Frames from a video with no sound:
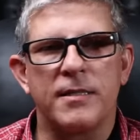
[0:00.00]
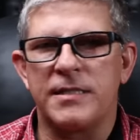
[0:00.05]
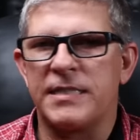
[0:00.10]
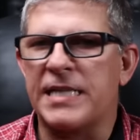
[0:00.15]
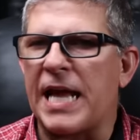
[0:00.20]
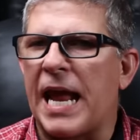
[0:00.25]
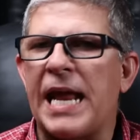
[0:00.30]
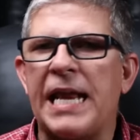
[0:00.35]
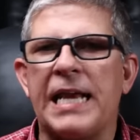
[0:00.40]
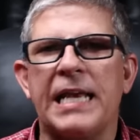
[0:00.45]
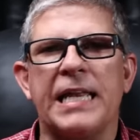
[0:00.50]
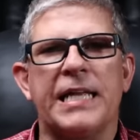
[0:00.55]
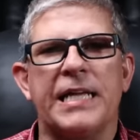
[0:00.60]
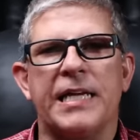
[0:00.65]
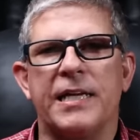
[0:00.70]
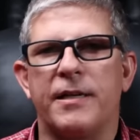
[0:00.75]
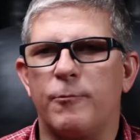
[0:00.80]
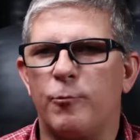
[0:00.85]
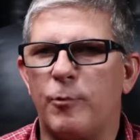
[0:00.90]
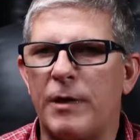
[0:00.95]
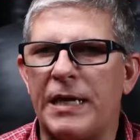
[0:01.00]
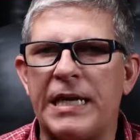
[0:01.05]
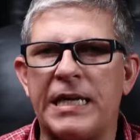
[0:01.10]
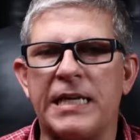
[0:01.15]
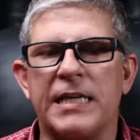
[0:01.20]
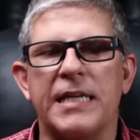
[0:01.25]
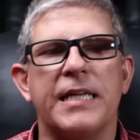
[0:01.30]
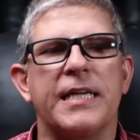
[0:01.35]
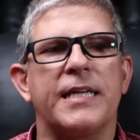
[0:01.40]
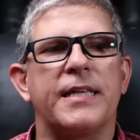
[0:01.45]
daily and
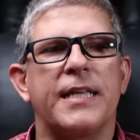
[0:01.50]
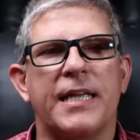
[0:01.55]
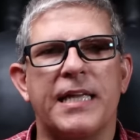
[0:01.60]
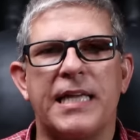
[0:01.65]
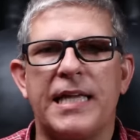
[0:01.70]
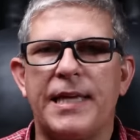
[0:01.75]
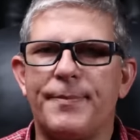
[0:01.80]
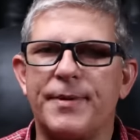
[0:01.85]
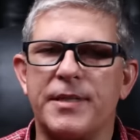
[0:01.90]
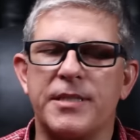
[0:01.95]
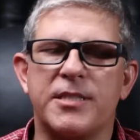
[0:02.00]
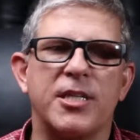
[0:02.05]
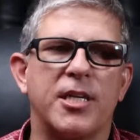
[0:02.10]
weekly, and they keep in